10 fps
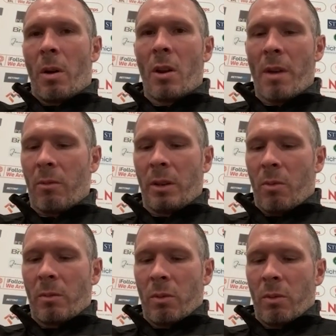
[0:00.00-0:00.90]
as you
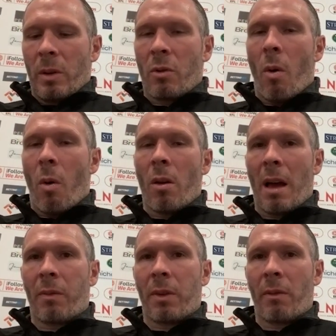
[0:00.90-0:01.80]
probably know now, you know, we
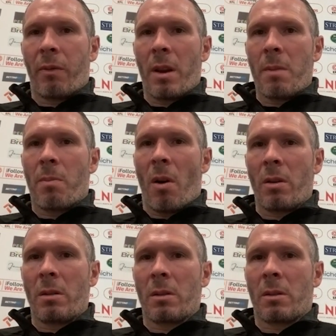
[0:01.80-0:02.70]
will go all out for the
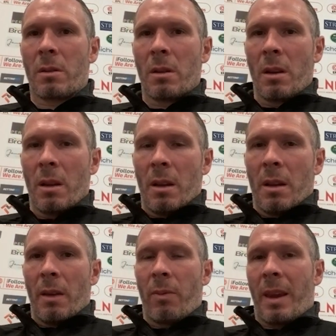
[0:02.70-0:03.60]
3 points.
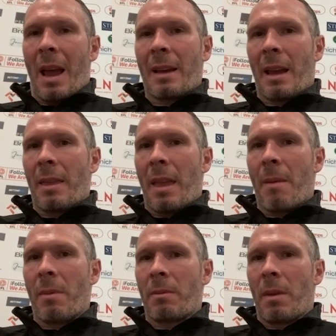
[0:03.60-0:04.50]
If we can't get them
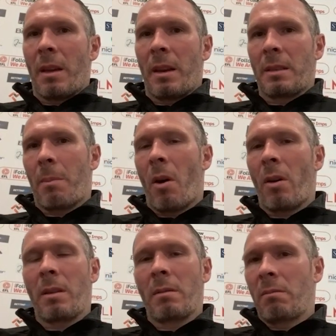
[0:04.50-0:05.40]
and it's a
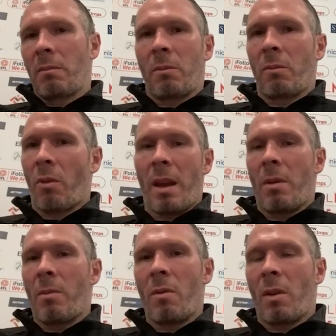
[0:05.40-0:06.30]
point, great, we move
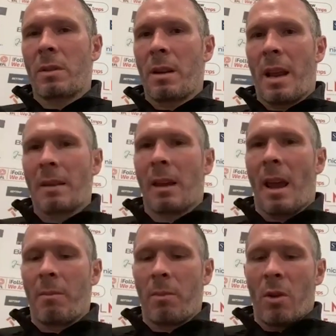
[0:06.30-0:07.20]
on to the next game.
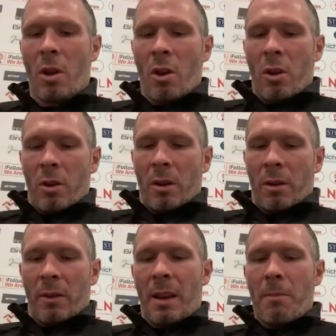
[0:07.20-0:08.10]
But so
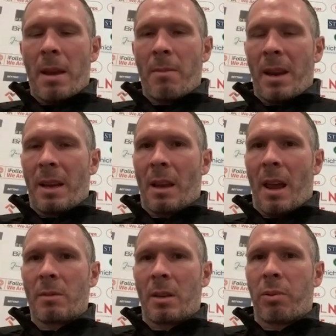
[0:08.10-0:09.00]
many, many times, and the
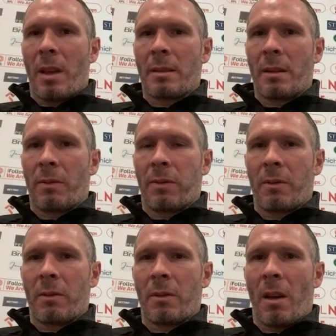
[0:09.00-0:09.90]
players have
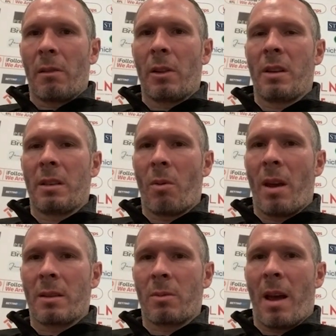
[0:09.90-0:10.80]
alluded to it as
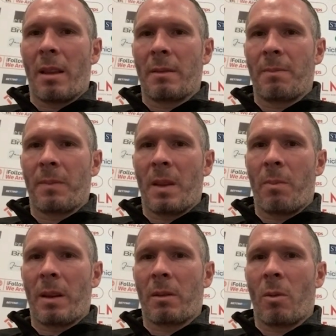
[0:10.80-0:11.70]
well, and they've
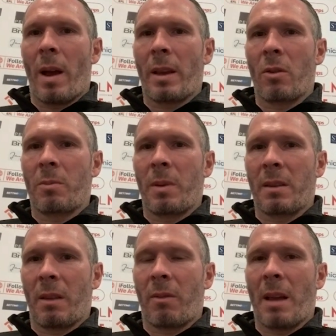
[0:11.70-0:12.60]
been quite good because
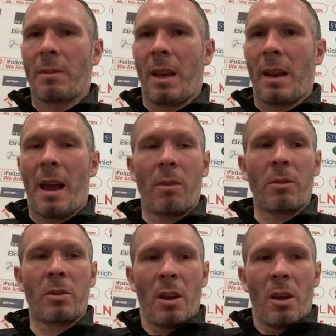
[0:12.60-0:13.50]
they've kept it
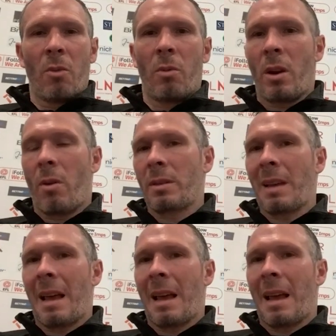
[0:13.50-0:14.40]
in-house. We know
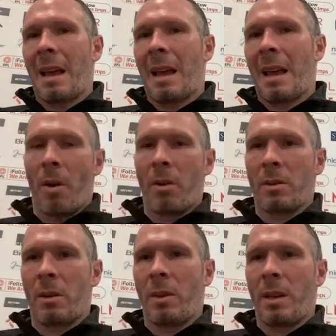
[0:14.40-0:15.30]
exactly the amount of
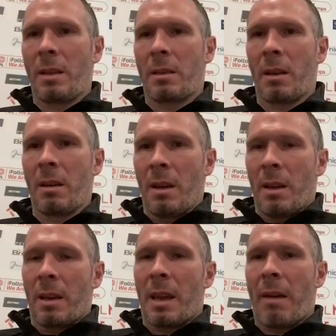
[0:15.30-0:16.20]
points that we need to
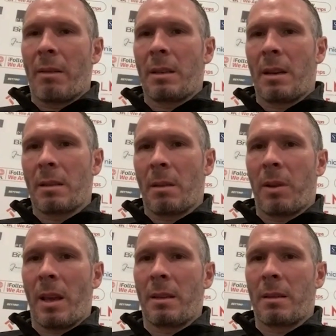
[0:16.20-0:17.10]
guarantee as a
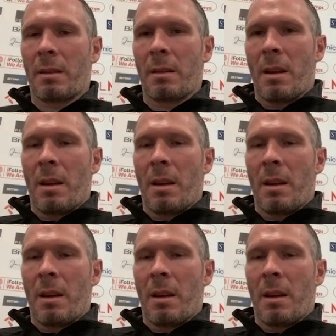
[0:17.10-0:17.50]
place